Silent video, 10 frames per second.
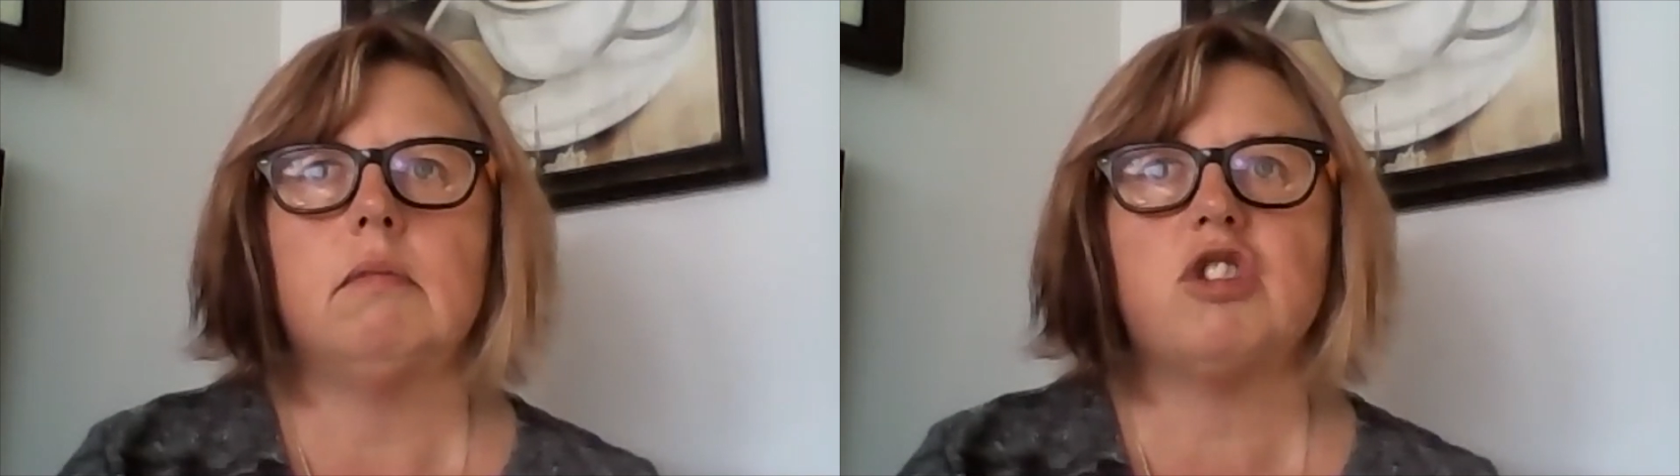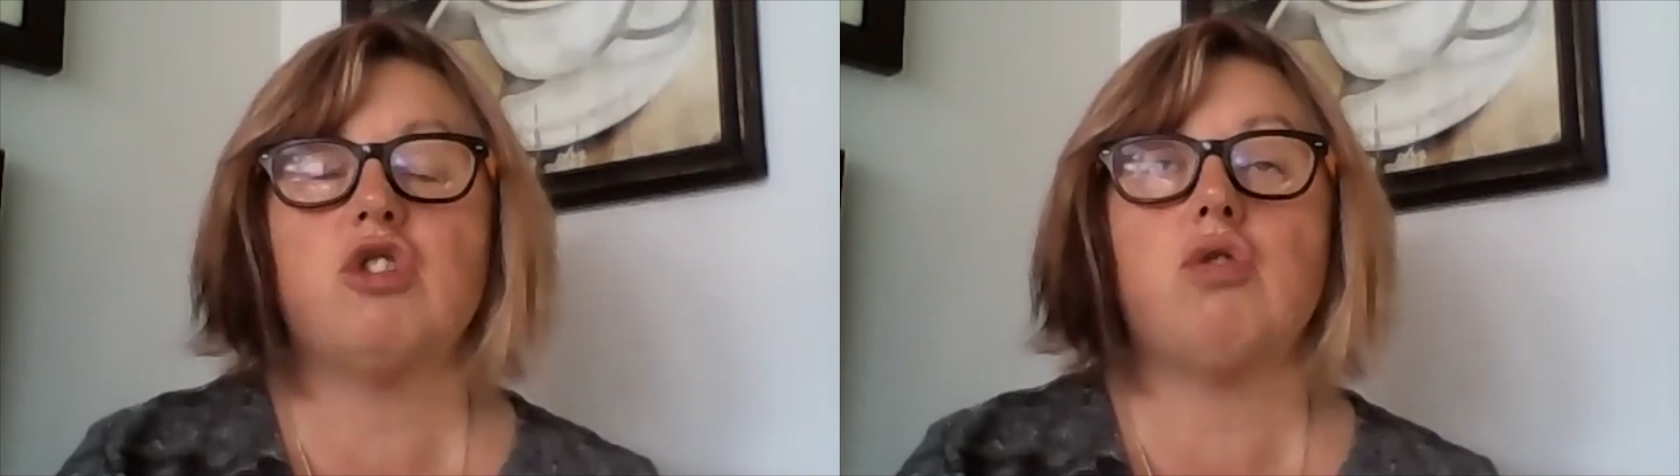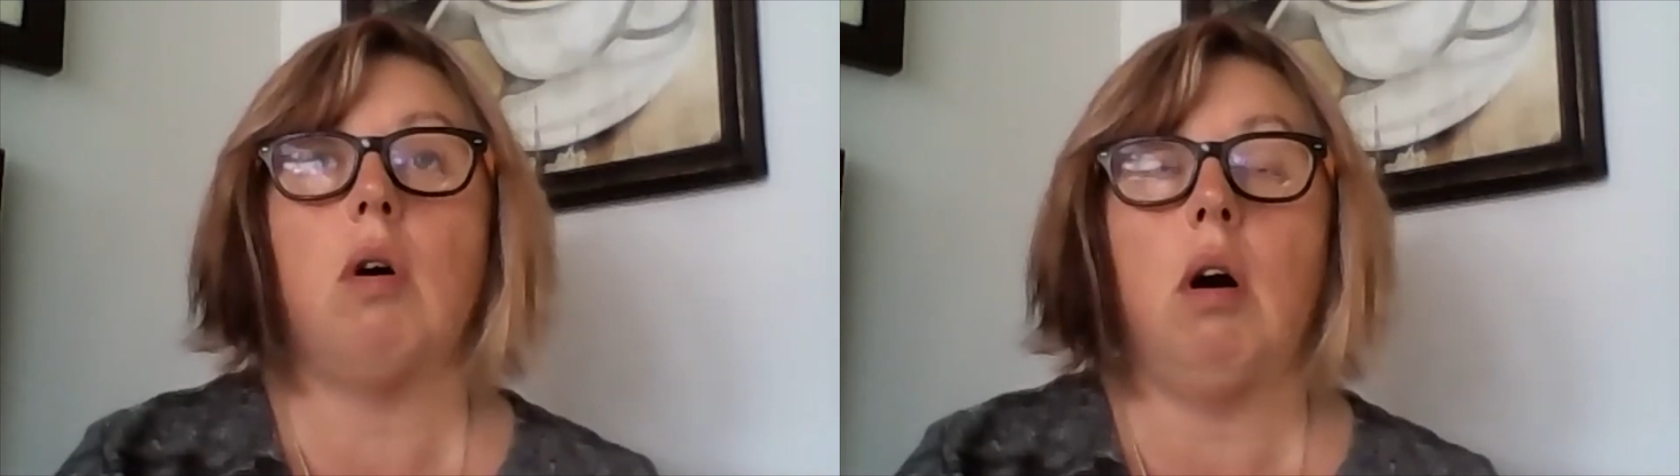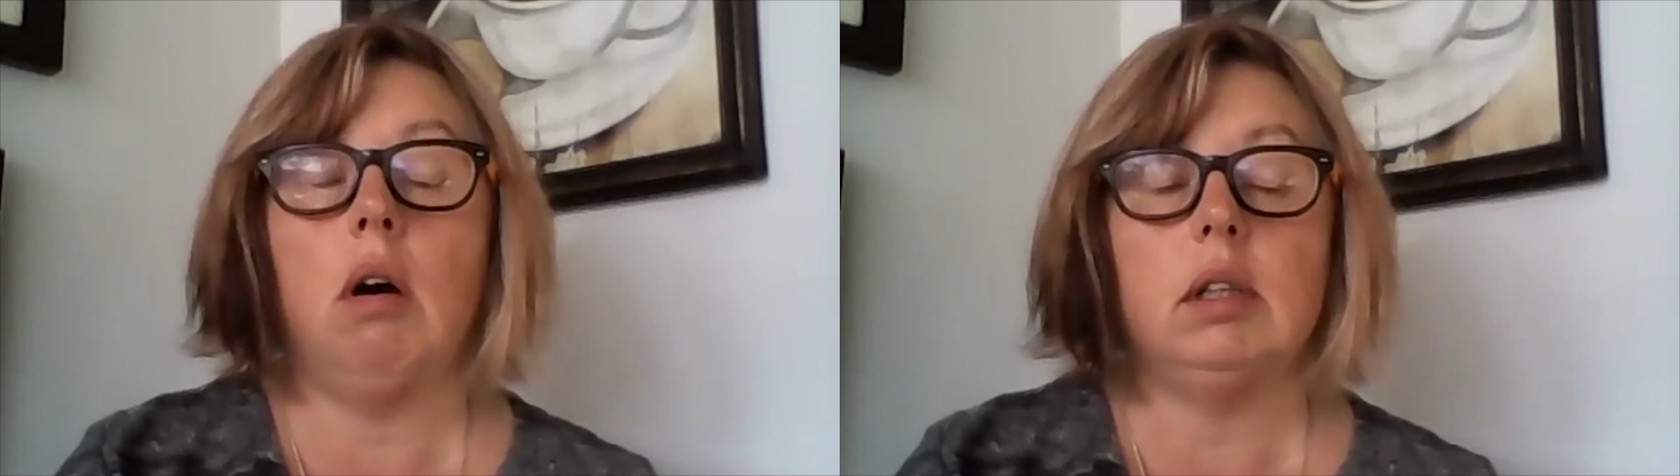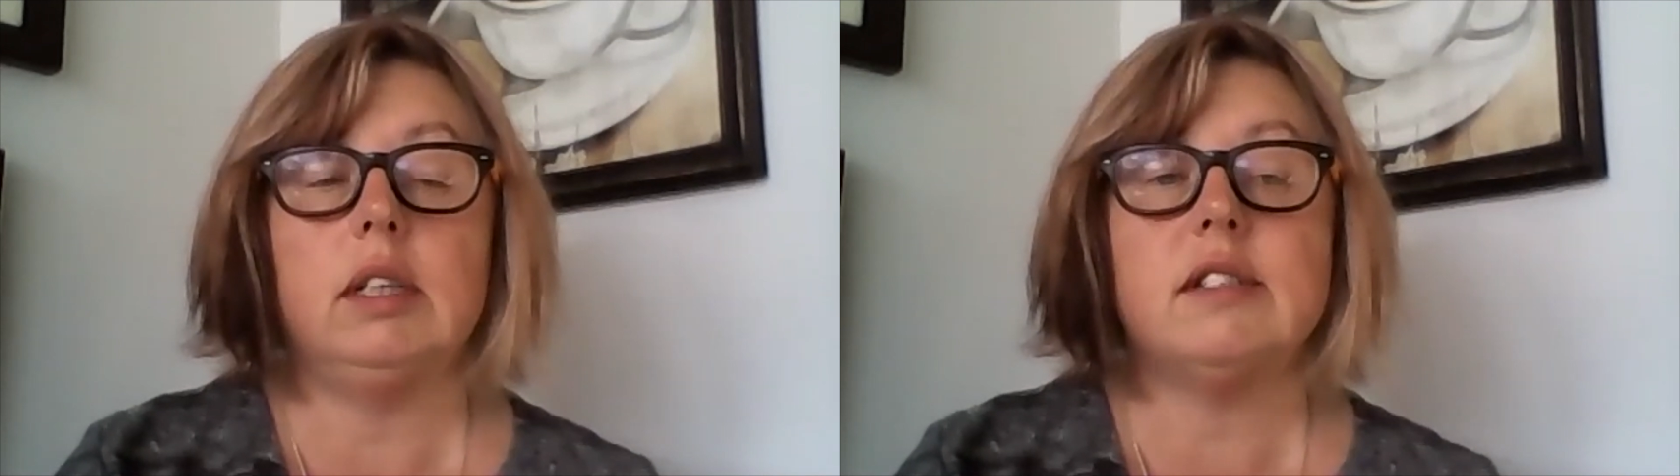
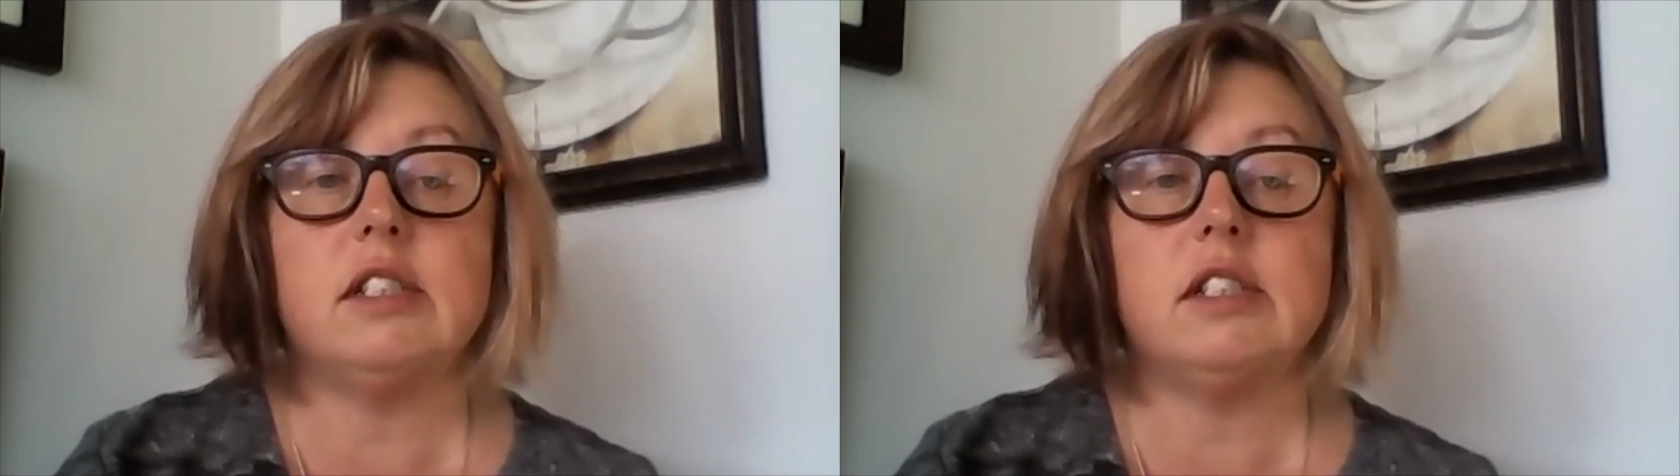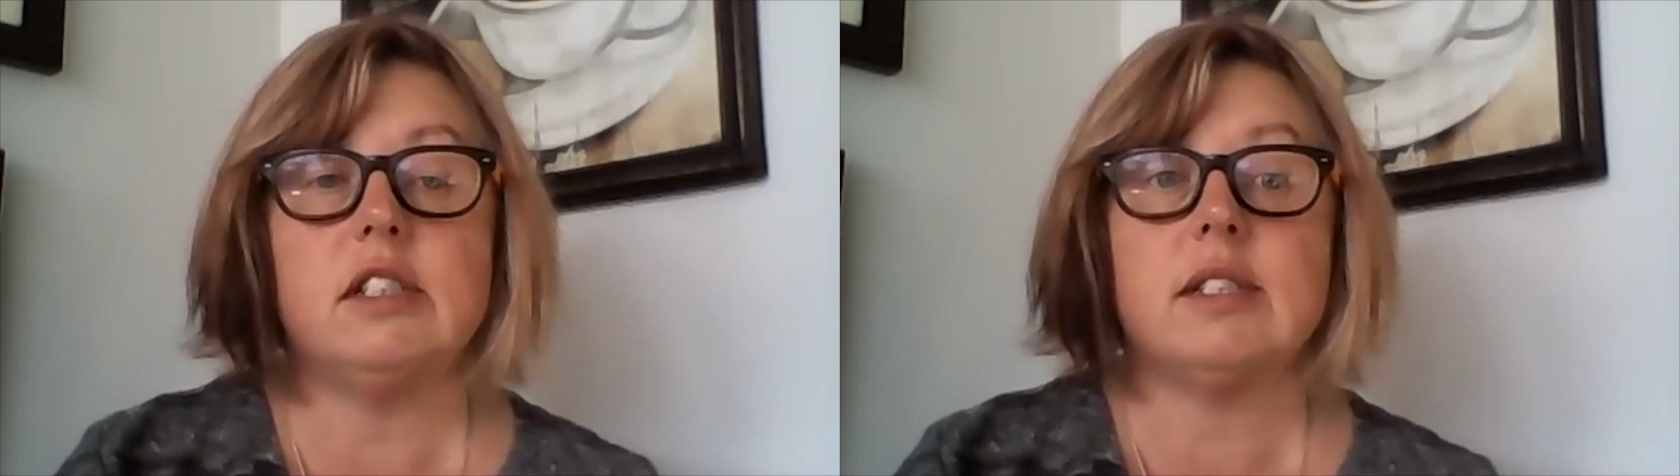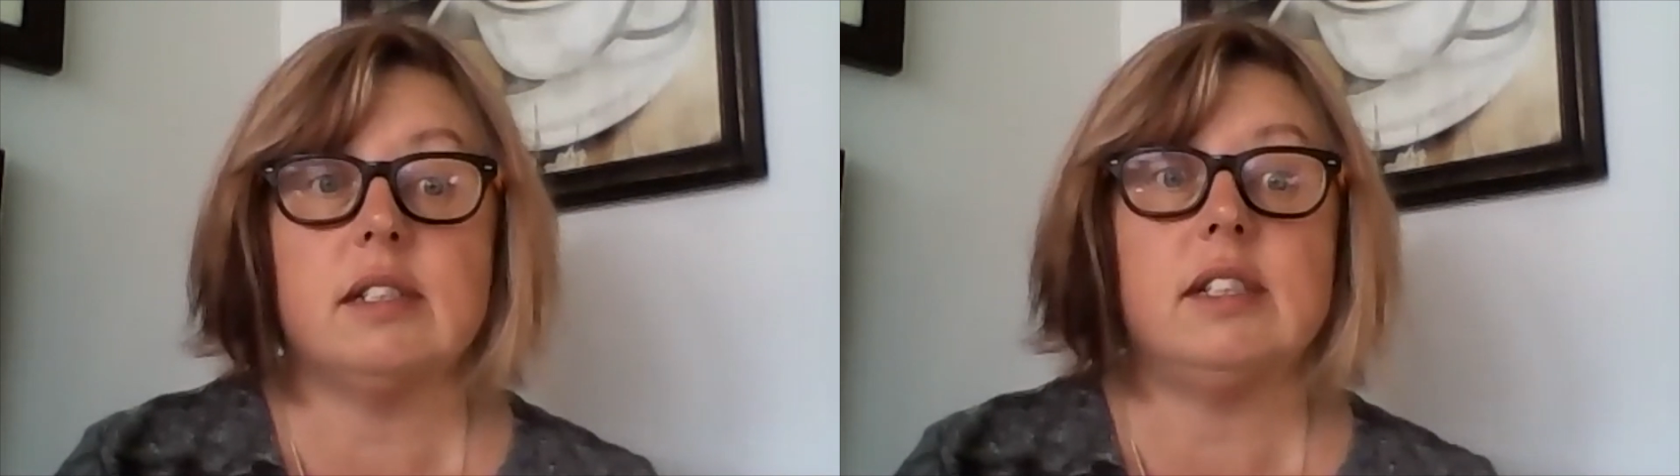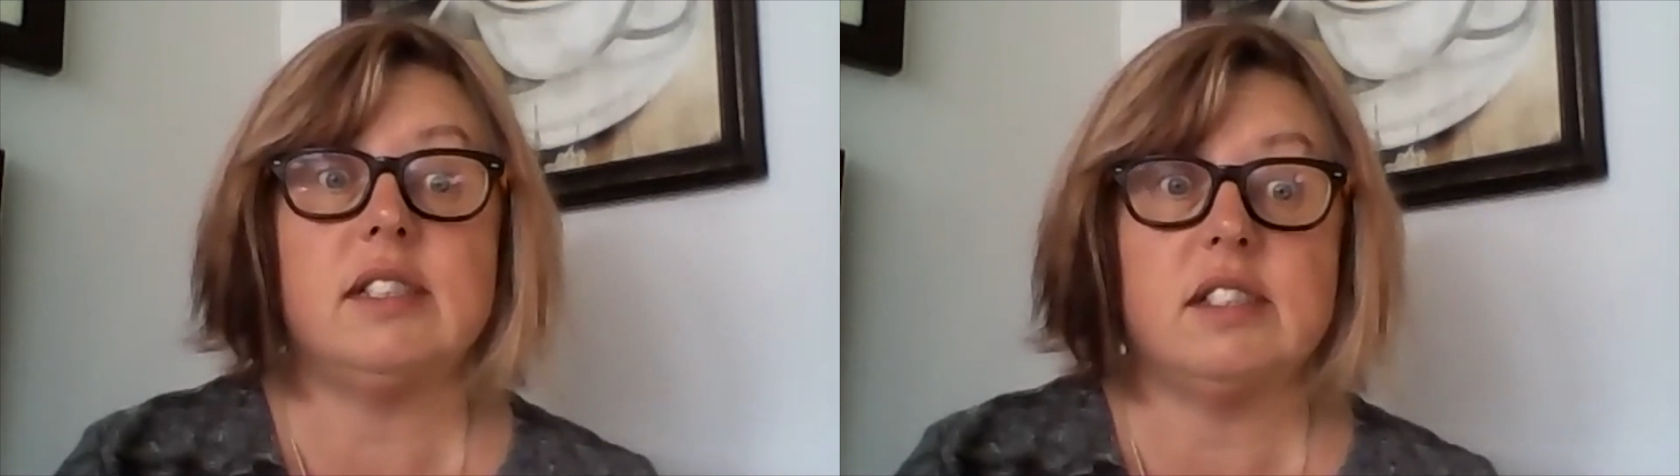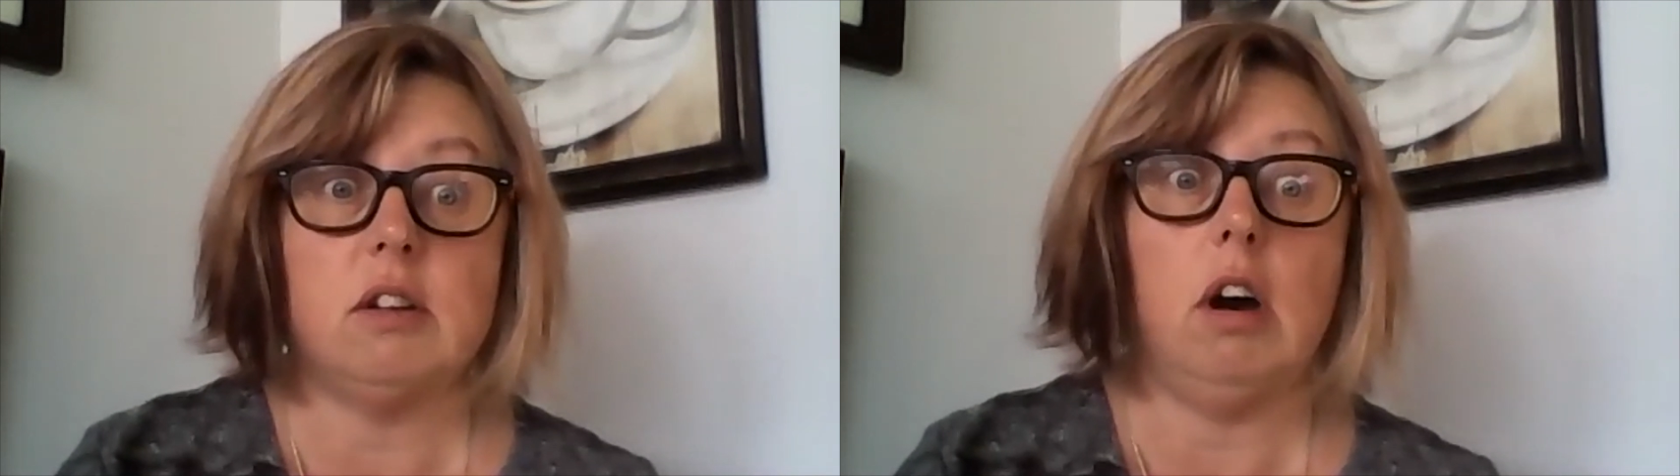strongly suggested he
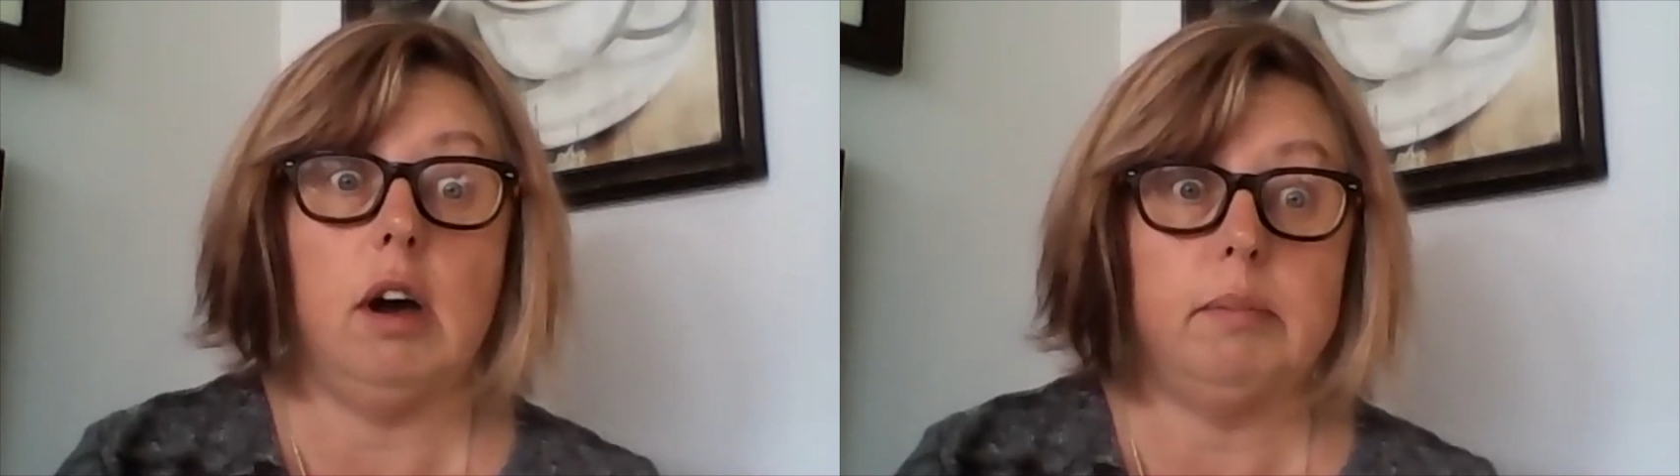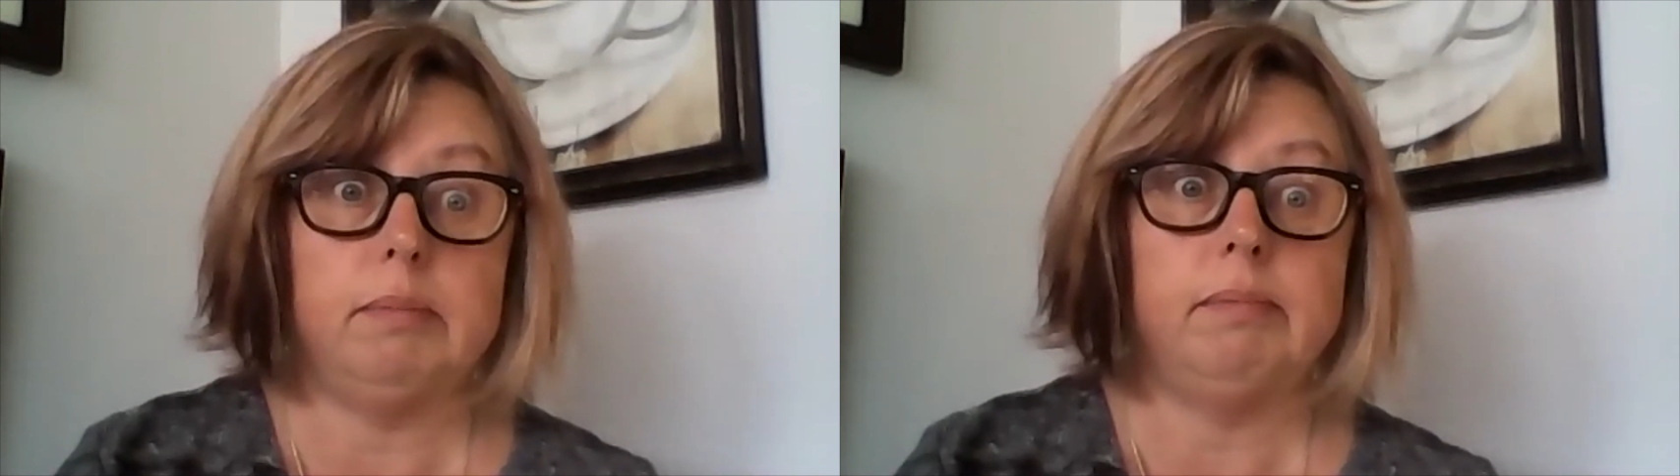stop